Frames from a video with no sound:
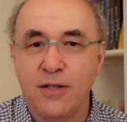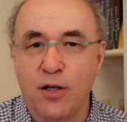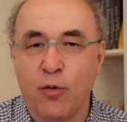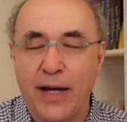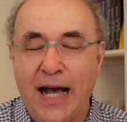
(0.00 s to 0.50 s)

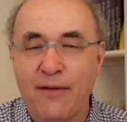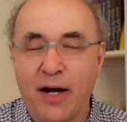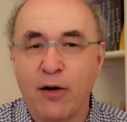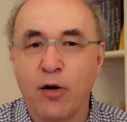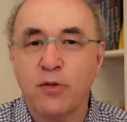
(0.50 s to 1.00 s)
You know, we have
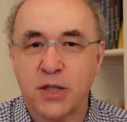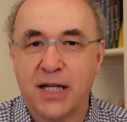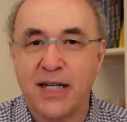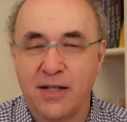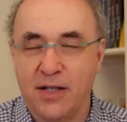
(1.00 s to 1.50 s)
our own
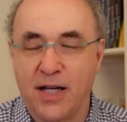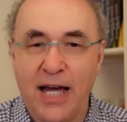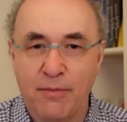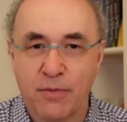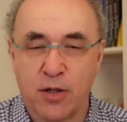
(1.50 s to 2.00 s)
skin in the
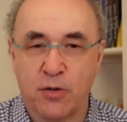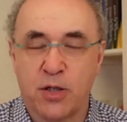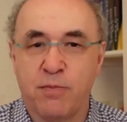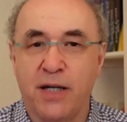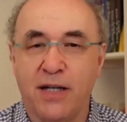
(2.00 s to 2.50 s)
game, so to
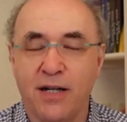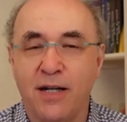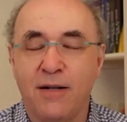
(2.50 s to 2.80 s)
speak.